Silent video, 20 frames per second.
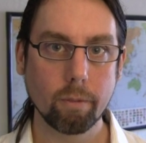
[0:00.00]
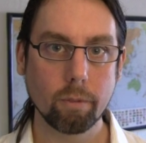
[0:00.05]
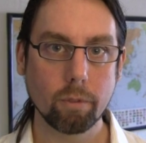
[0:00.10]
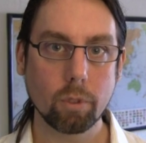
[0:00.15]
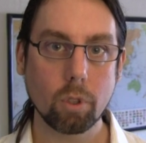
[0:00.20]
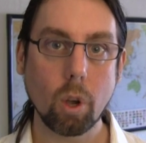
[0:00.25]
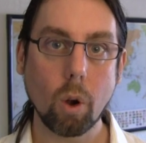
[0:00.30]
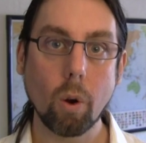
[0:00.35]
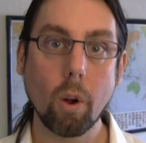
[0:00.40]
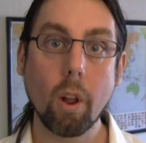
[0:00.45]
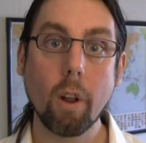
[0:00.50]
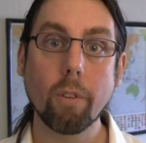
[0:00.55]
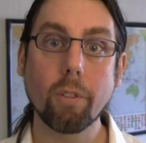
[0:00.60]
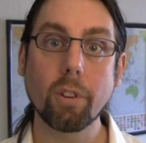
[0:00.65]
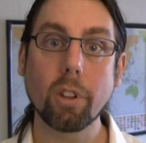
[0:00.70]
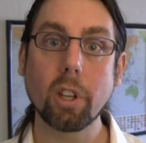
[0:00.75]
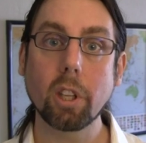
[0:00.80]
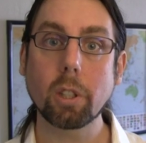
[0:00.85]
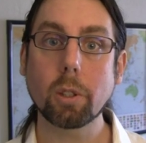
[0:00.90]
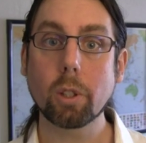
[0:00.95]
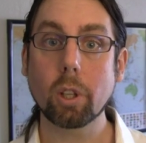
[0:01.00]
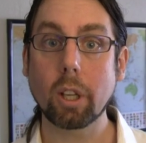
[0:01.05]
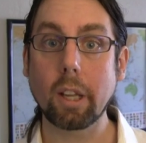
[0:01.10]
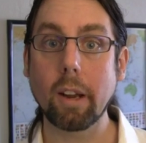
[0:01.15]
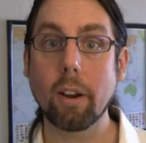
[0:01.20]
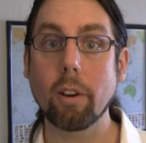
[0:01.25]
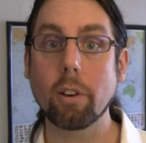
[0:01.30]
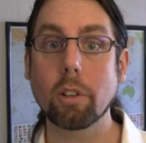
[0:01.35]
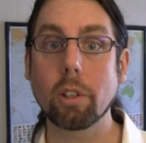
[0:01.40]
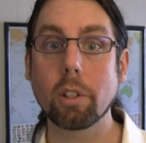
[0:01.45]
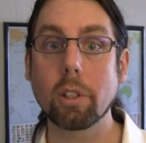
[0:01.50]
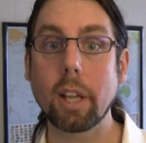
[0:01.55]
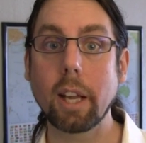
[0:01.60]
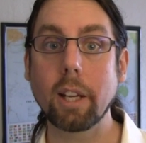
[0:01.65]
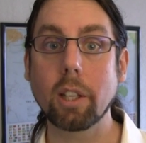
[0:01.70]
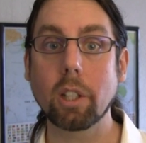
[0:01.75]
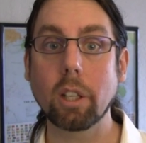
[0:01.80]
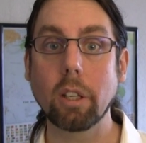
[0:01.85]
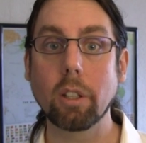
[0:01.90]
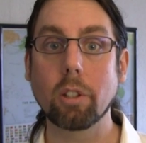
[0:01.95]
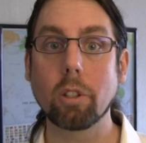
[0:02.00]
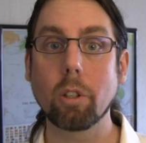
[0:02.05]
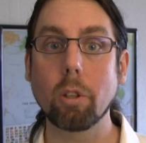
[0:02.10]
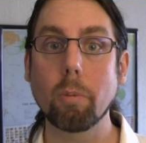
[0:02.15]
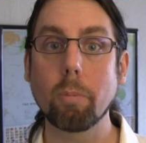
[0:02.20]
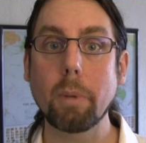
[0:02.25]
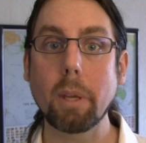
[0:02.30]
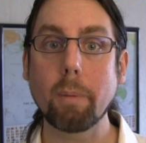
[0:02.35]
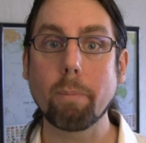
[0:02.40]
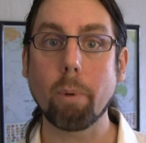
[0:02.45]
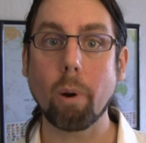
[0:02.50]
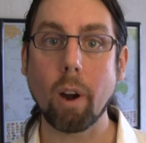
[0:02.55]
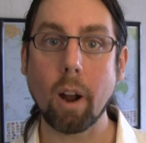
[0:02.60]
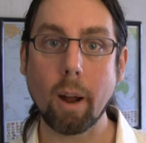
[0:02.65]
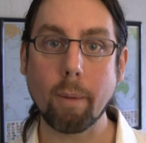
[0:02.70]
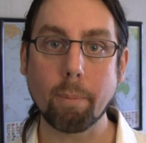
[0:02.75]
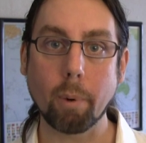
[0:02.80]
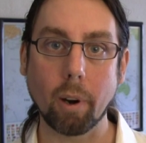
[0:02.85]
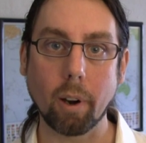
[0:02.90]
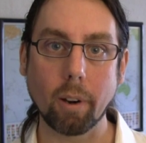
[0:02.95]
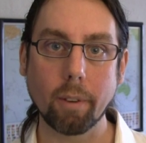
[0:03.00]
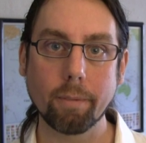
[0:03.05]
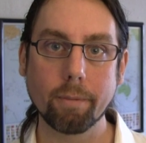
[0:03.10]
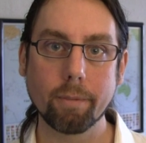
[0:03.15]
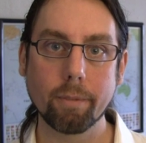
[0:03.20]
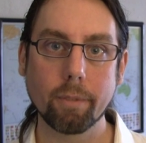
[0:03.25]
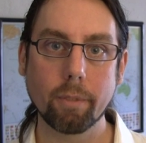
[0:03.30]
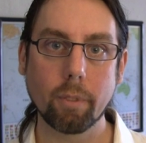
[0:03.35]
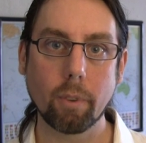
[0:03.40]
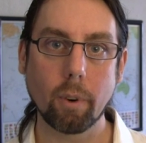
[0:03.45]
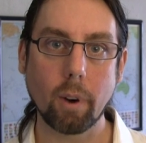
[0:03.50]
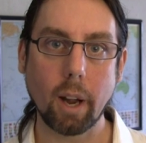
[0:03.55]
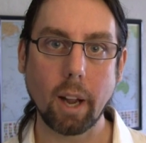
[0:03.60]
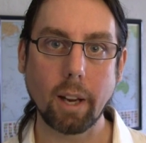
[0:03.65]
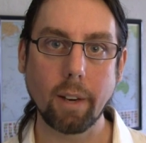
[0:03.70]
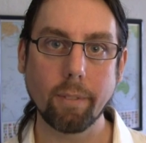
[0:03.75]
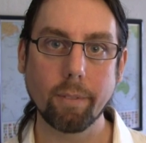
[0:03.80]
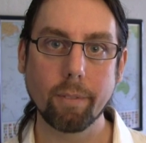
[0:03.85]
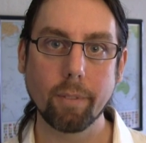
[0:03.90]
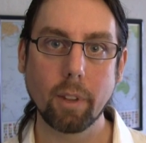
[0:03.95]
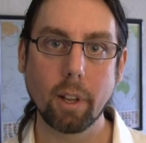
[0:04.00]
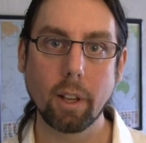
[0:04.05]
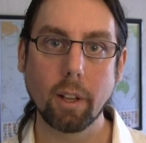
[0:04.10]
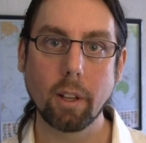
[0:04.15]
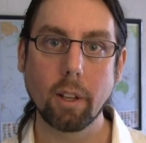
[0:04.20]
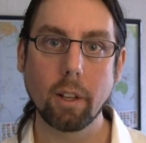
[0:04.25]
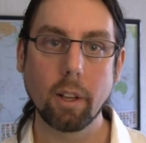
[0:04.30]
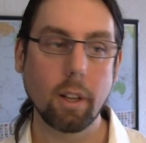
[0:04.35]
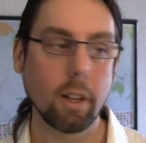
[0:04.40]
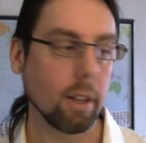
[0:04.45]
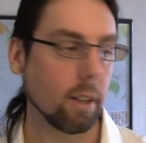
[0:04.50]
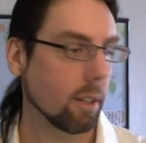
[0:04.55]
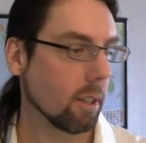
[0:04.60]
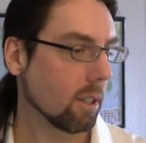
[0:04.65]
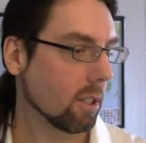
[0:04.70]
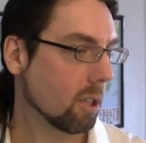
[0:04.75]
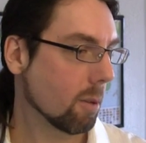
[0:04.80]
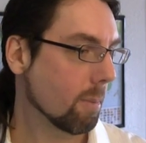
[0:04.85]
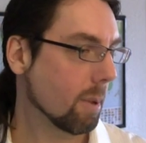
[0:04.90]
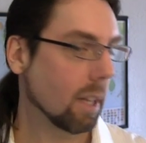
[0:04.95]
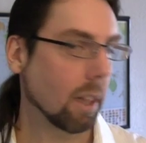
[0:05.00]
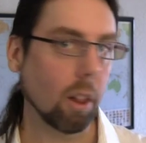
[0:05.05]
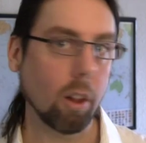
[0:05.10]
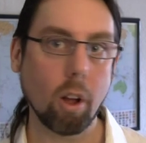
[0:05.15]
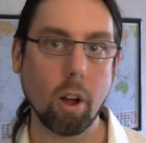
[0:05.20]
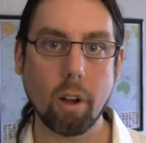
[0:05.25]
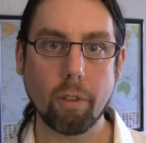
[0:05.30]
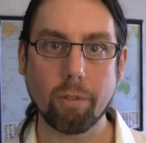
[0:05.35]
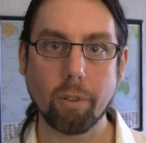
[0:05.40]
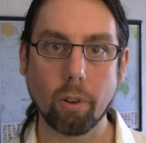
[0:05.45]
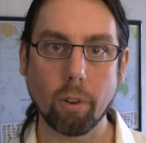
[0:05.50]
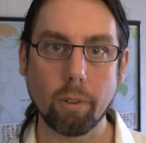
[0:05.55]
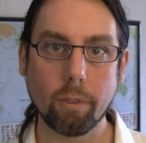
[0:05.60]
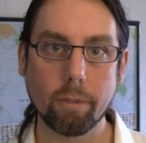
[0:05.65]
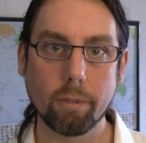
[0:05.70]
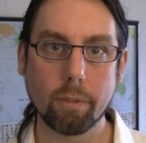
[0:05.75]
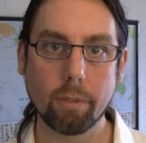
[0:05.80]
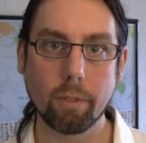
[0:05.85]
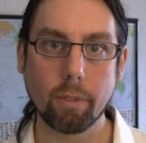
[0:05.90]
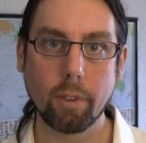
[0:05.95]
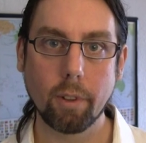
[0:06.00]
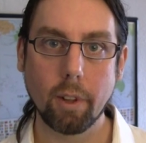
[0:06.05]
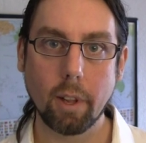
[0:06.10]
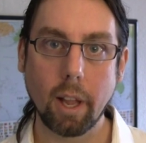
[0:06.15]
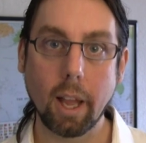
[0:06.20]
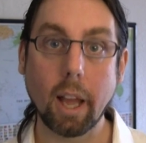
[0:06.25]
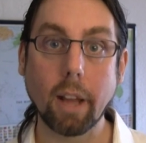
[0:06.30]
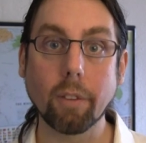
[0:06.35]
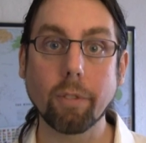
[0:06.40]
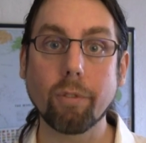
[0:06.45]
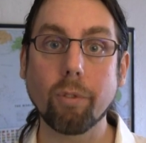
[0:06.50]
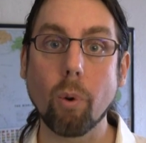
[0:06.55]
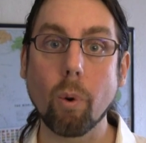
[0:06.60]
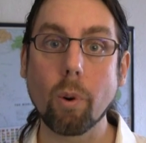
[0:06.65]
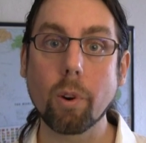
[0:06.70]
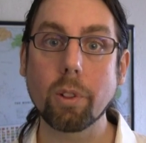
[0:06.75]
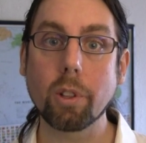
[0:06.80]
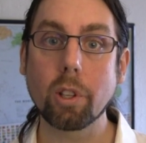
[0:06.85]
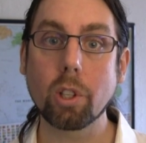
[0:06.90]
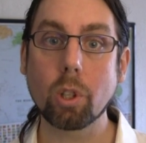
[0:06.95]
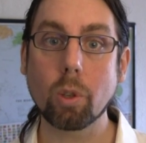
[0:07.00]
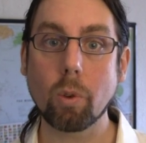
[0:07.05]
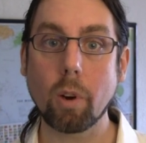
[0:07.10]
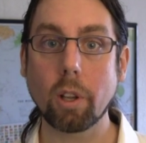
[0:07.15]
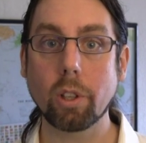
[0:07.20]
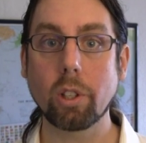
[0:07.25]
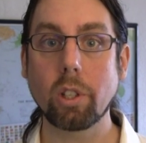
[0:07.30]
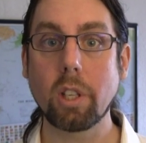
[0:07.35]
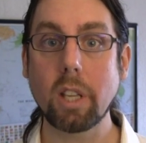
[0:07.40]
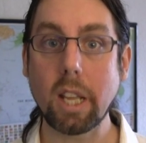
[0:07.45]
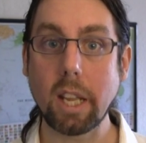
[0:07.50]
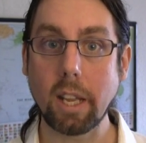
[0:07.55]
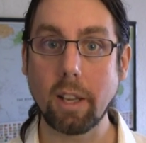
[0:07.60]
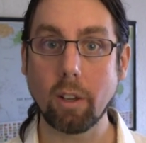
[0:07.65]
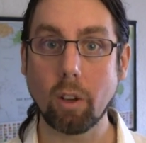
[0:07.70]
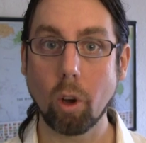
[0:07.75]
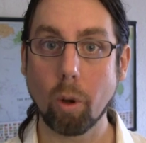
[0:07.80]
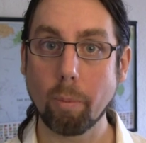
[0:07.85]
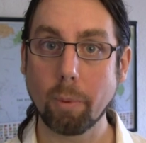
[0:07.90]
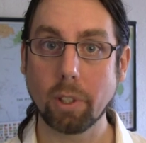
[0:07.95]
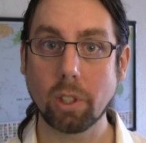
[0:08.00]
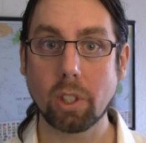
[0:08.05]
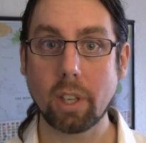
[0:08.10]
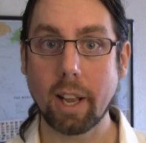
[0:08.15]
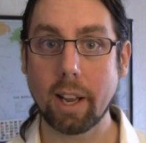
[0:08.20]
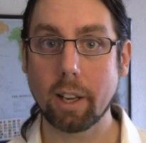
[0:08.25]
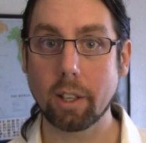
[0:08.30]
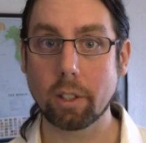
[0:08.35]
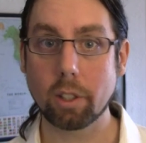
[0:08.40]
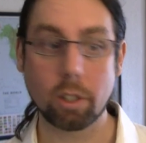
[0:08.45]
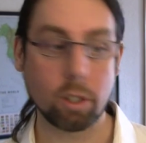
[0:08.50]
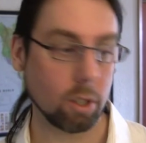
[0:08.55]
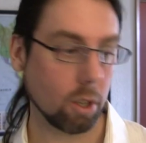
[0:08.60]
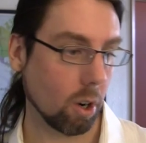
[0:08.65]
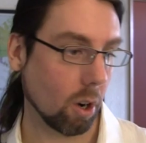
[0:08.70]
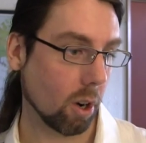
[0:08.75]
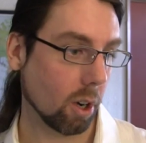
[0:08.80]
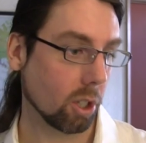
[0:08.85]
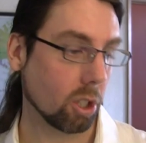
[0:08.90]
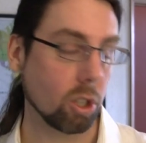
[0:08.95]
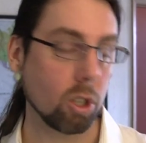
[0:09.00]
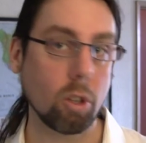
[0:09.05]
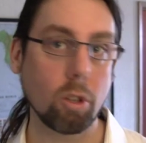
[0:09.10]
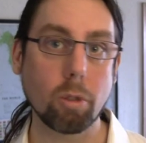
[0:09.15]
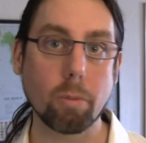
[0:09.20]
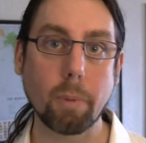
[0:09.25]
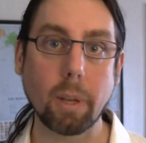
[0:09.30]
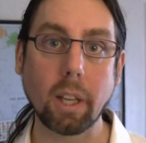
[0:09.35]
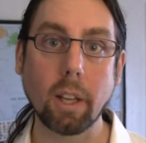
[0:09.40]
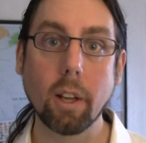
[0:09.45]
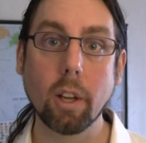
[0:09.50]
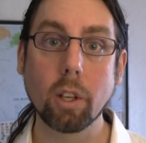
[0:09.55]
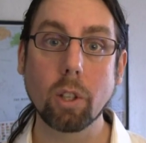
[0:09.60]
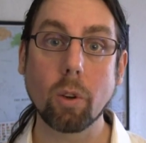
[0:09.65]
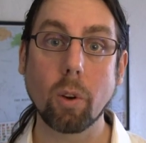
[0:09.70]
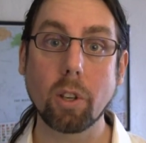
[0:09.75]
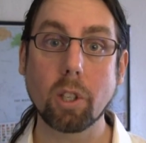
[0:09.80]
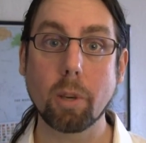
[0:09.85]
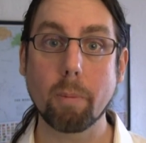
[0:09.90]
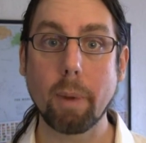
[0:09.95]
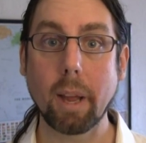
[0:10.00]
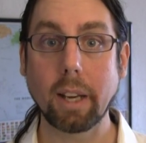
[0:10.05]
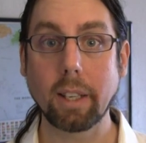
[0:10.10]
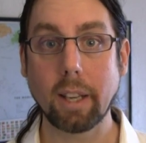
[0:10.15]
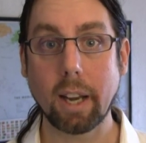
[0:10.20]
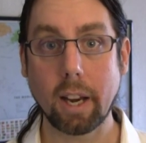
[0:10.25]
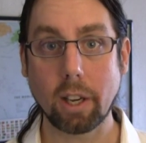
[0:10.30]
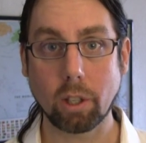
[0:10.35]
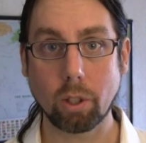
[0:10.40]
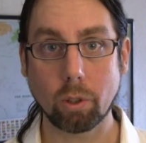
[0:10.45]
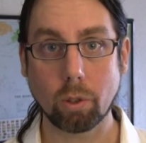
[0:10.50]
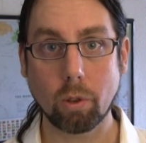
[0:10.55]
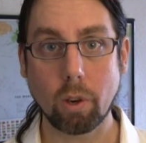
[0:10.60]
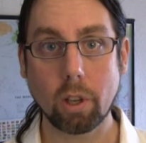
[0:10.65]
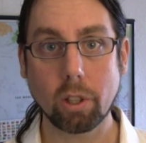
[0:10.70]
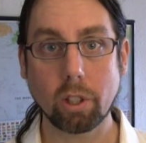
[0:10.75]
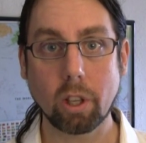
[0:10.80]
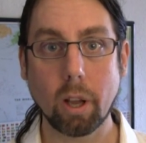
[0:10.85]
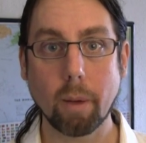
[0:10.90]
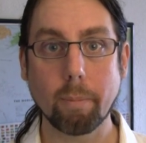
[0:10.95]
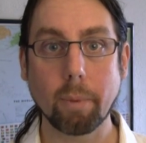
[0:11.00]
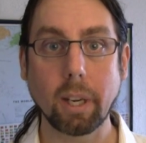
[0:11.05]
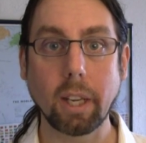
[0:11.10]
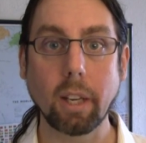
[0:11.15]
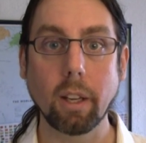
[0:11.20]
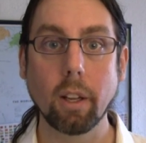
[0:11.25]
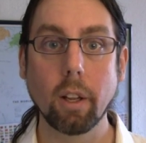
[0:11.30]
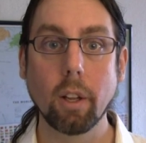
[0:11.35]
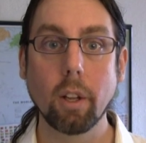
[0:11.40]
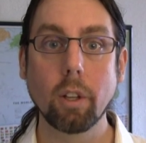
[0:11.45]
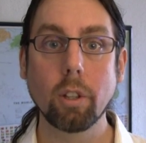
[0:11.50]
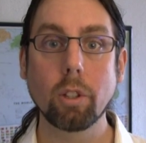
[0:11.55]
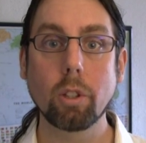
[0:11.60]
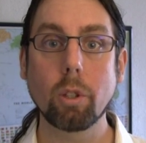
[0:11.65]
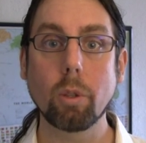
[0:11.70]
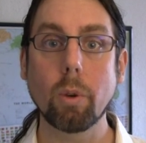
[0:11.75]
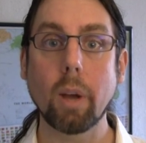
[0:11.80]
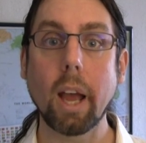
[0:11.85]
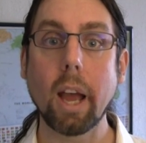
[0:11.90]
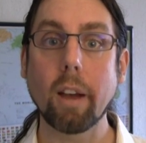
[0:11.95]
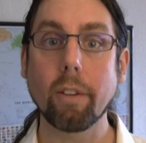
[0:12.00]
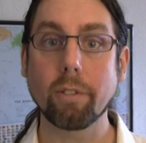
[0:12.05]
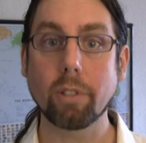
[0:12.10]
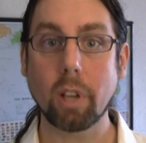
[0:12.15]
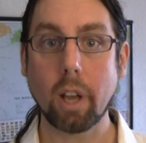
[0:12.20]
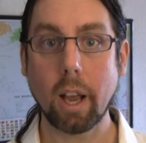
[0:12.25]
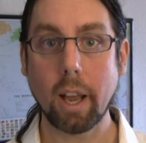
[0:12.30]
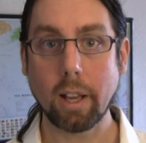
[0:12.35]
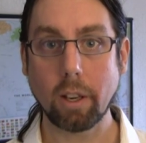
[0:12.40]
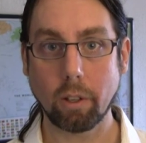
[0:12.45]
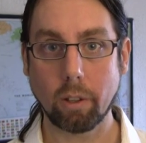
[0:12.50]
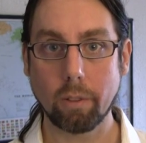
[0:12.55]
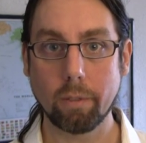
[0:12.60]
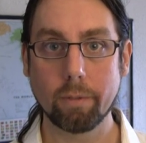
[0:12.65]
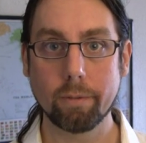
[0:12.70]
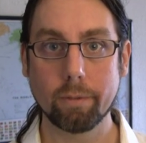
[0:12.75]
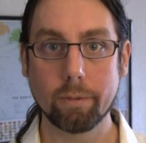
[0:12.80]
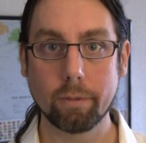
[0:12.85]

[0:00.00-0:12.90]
So for this securitization to be proper, right, to be lawful, and for the trustee, Goldman Sachs, or excuse me, Deutsche Bank National Trust Company, to have title,